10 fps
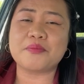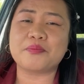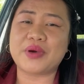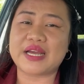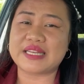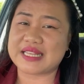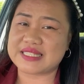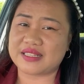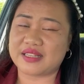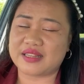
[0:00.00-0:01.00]
but it's
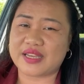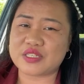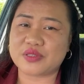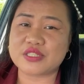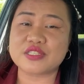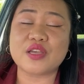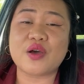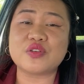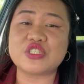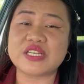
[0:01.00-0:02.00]
still aligned to it.
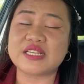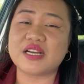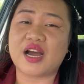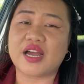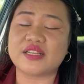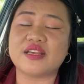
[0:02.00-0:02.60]
So she got